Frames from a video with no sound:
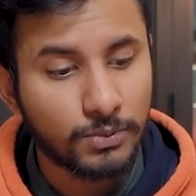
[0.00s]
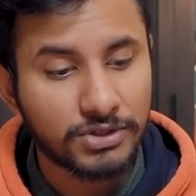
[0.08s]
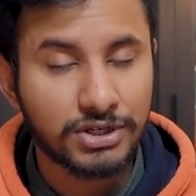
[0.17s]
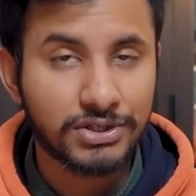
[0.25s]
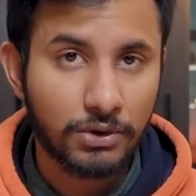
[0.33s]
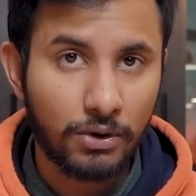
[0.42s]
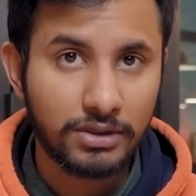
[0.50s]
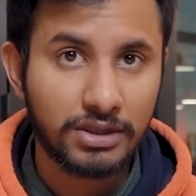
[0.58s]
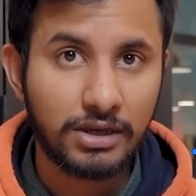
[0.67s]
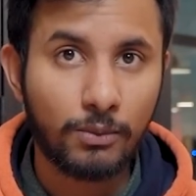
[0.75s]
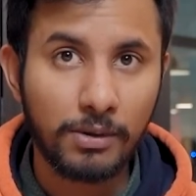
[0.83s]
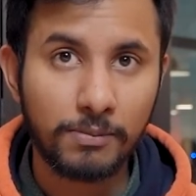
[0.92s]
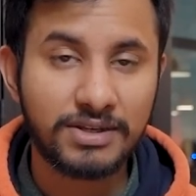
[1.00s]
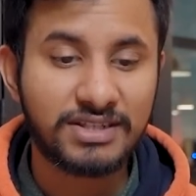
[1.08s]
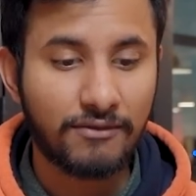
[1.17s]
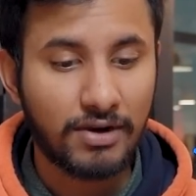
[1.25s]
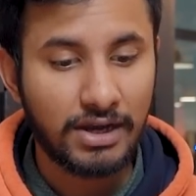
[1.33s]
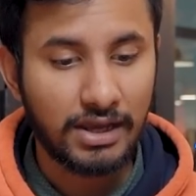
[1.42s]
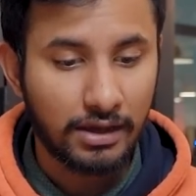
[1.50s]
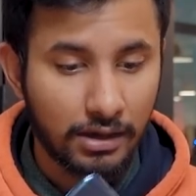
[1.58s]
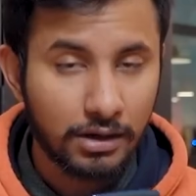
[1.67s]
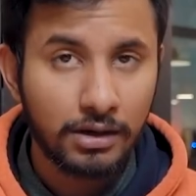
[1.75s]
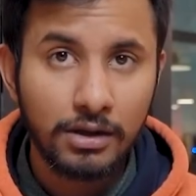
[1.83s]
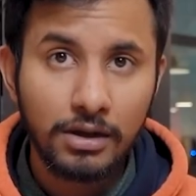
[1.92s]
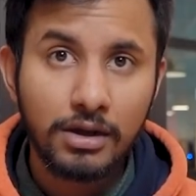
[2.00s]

which is on the OnePlus 70 here,